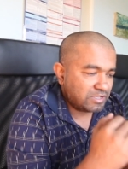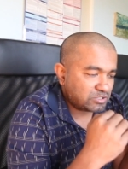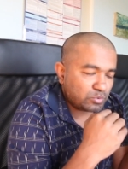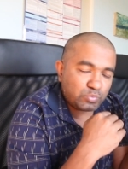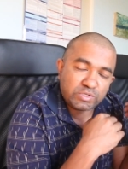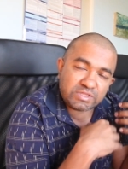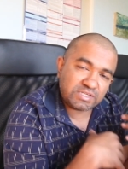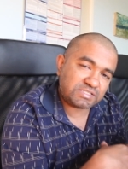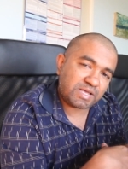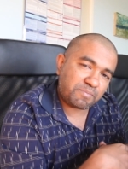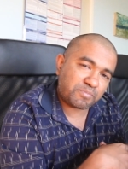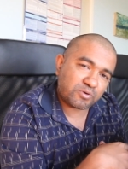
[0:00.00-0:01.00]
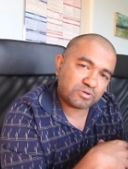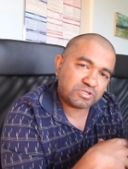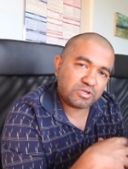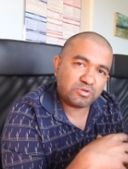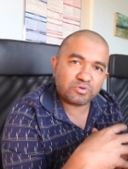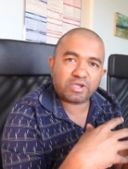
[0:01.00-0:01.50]
So with this approach,
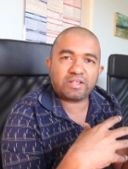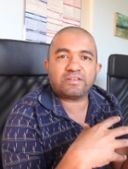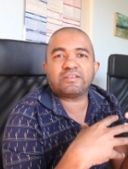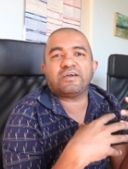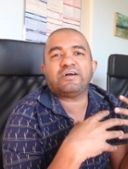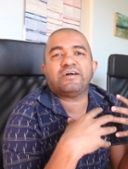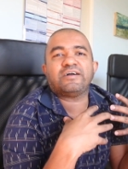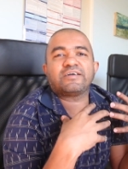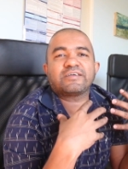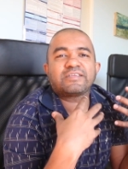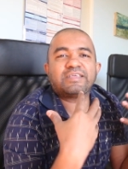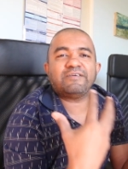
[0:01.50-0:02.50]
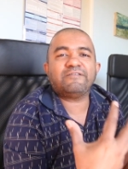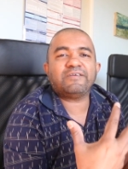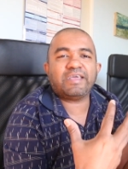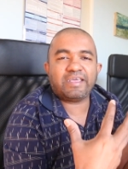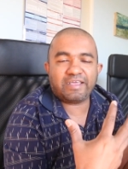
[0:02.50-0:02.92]
you can uh, give